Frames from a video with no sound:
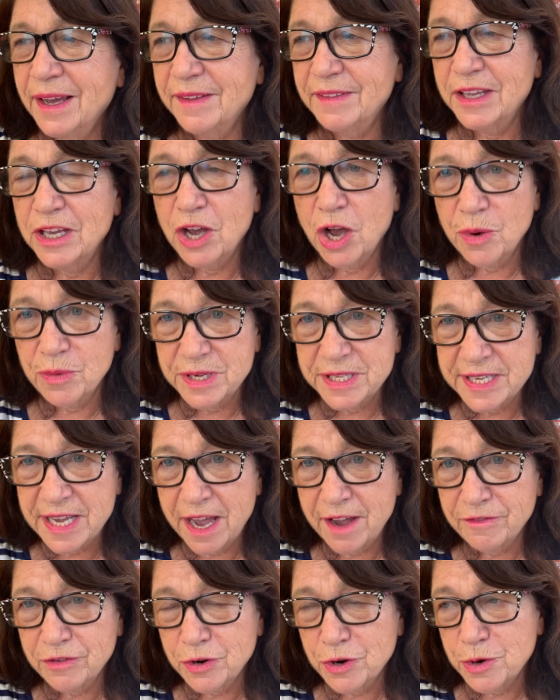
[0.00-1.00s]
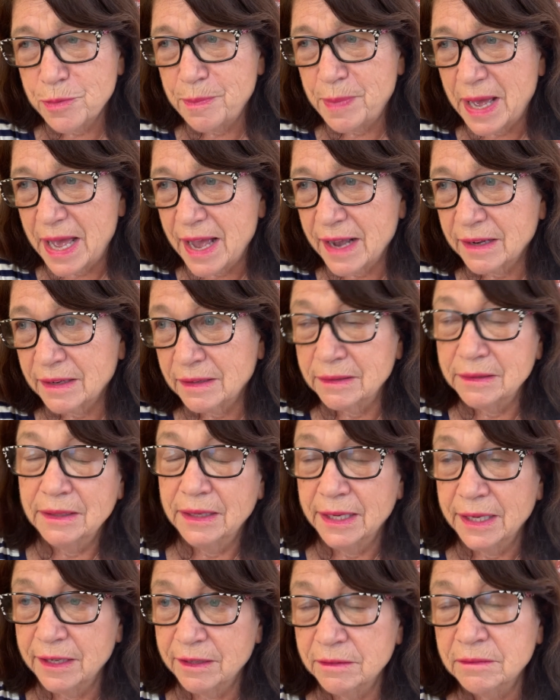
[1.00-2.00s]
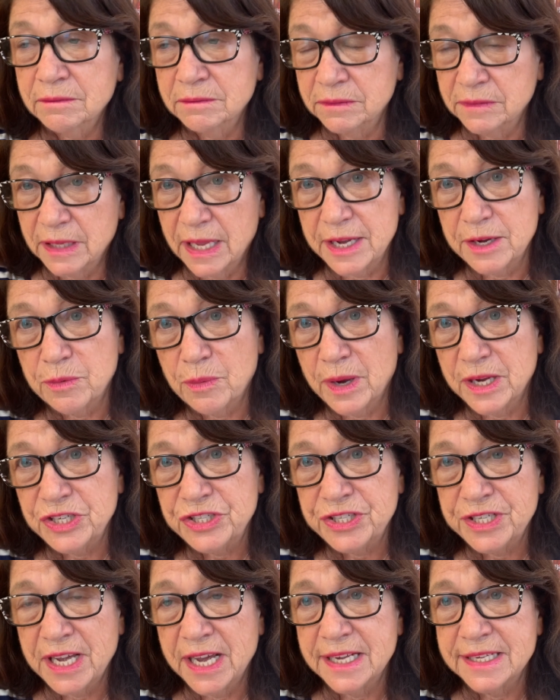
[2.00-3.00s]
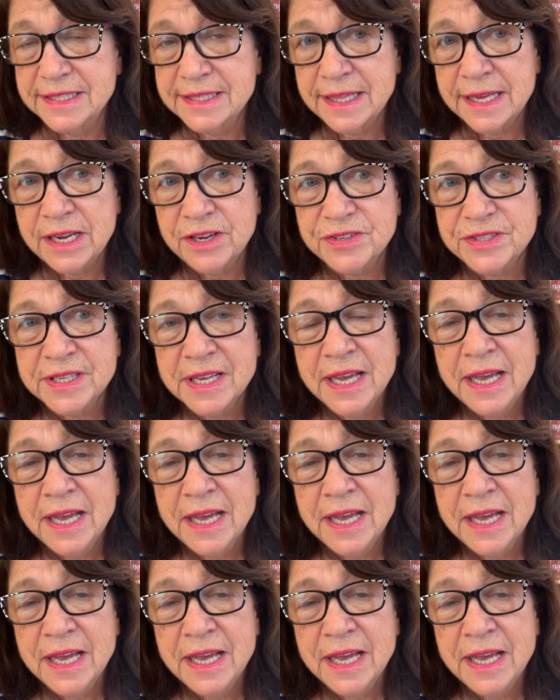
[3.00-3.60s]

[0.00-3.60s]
They always have her back, and likewise she has theirs.